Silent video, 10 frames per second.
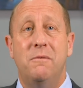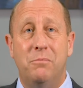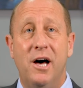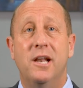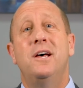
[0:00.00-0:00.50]

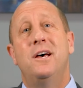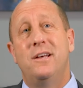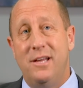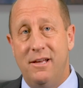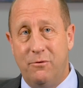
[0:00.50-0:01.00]
But
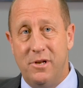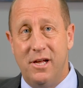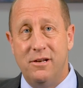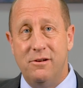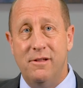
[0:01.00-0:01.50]
if we
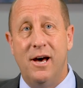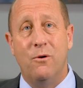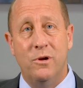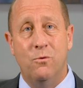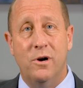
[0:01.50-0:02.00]
need to do that,
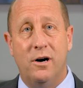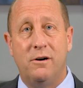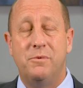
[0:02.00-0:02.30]
we will.